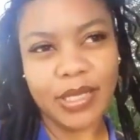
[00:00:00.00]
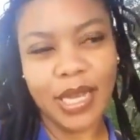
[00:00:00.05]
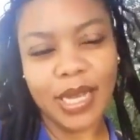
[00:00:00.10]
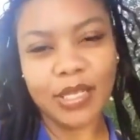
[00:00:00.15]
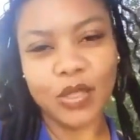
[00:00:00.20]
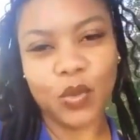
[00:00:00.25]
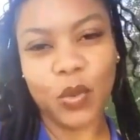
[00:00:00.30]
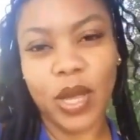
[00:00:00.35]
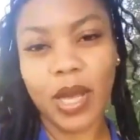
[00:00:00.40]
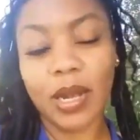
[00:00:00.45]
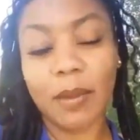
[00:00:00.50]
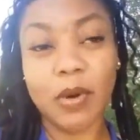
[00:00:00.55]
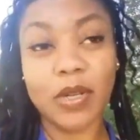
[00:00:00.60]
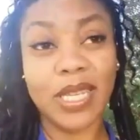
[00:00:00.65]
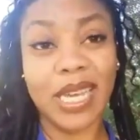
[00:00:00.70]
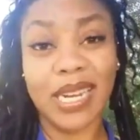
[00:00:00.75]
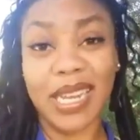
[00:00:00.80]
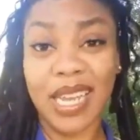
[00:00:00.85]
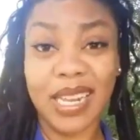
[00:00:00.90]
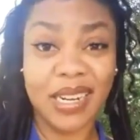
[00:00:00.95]
it as well,
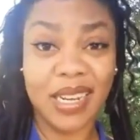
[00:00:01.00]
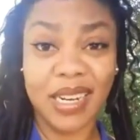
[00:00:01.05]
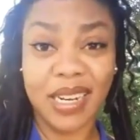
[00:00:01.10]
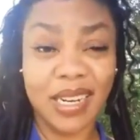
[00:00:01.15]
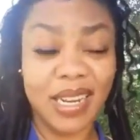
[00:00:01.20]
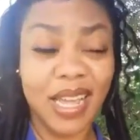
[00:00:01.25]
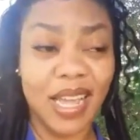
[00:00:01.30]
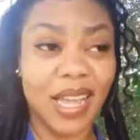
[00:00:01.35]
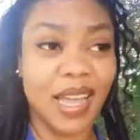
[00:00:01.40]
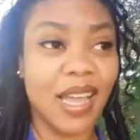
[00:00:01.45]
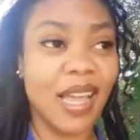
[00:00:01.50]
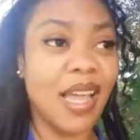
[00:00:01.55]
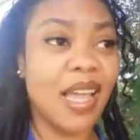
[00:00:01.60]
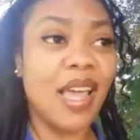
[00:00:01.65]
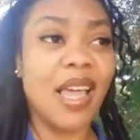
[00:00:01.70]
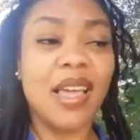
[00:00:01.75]
but at the end of the day,